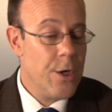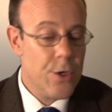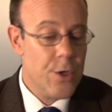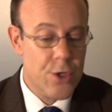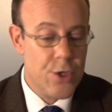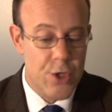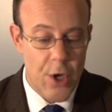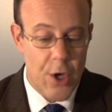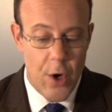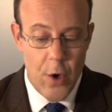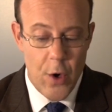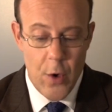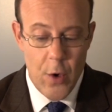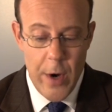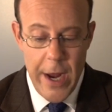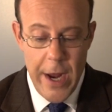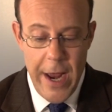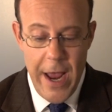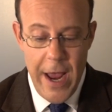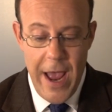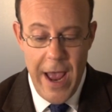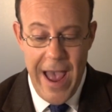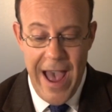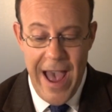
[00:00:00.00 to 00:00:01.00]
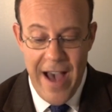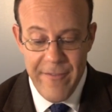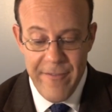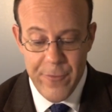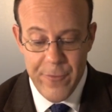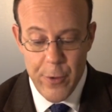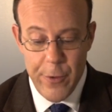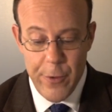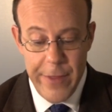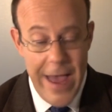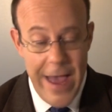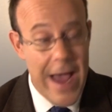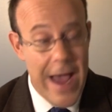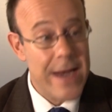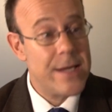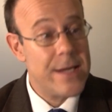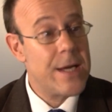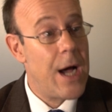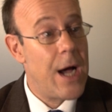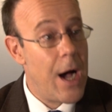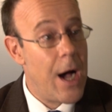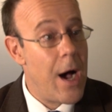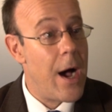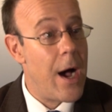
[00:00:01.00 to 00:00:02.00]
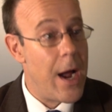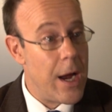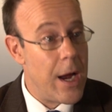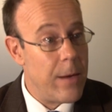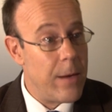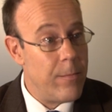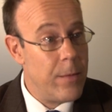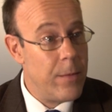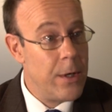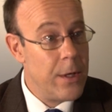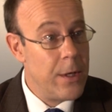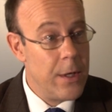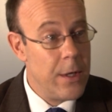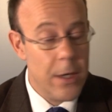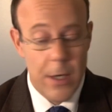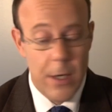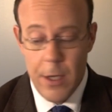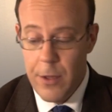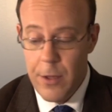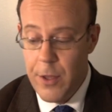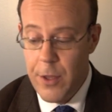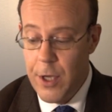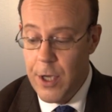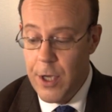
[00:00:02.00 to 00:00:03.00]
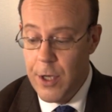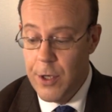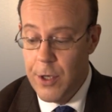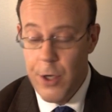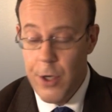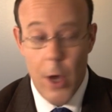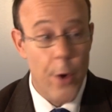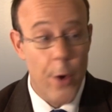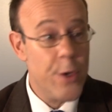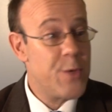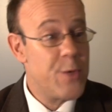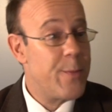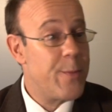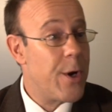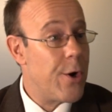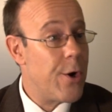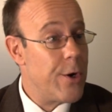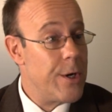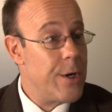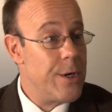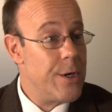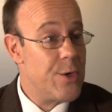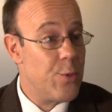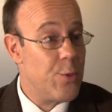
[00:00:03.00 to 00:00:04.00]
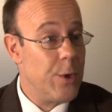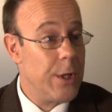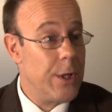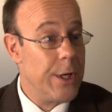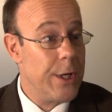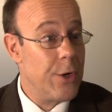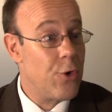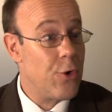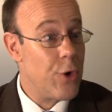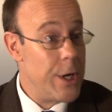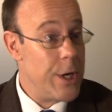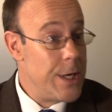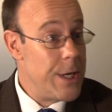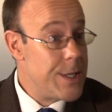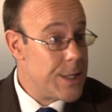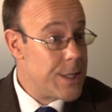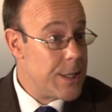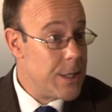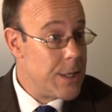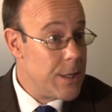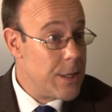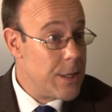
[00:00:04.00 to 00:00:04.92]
So after that time, the notice periods will increase.